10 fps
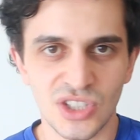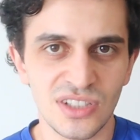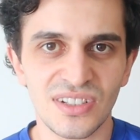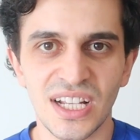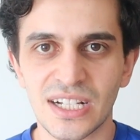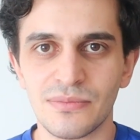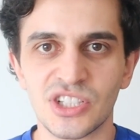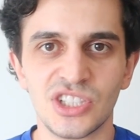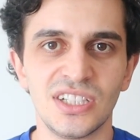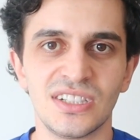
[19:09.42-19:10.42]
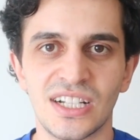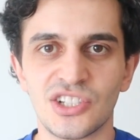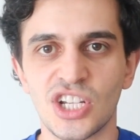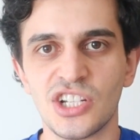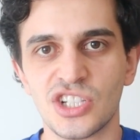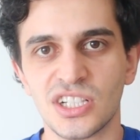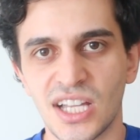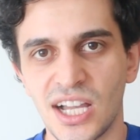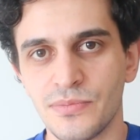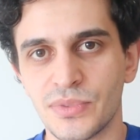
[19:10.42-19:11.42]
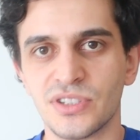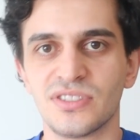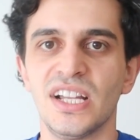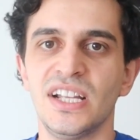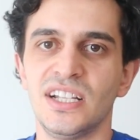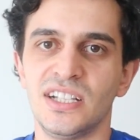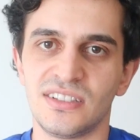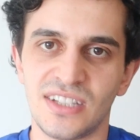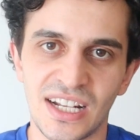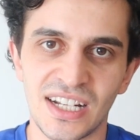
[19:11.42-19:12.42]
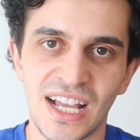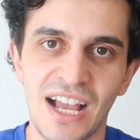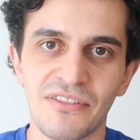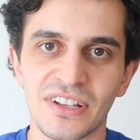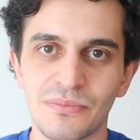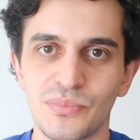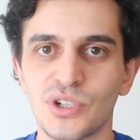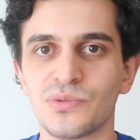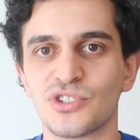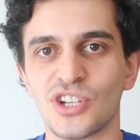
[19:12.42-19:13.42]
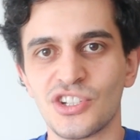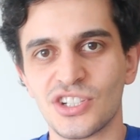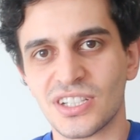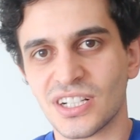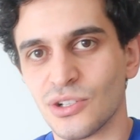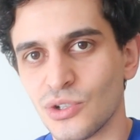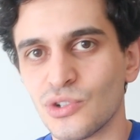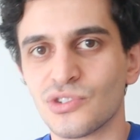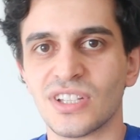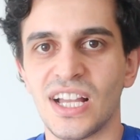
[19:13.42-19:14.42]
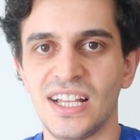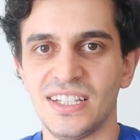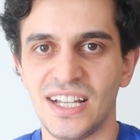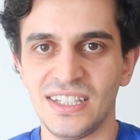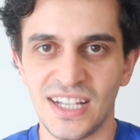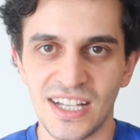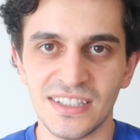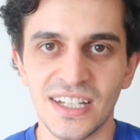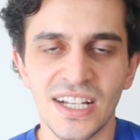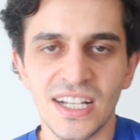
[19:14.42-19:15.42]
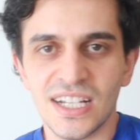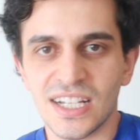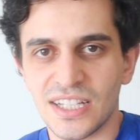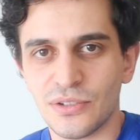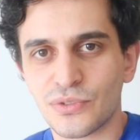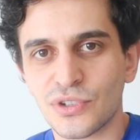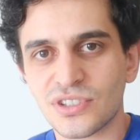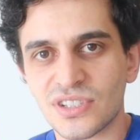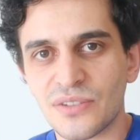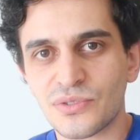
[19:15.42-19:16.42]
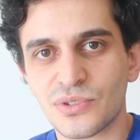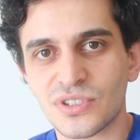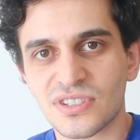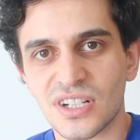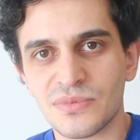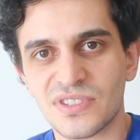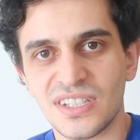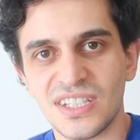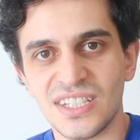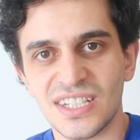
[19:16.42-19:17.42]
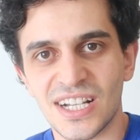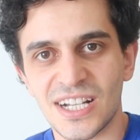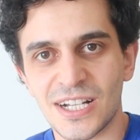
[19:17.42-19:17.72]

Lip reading: just like a machine, then changing diapers, then having the burps, changing the clothes, and of course afterwards comes the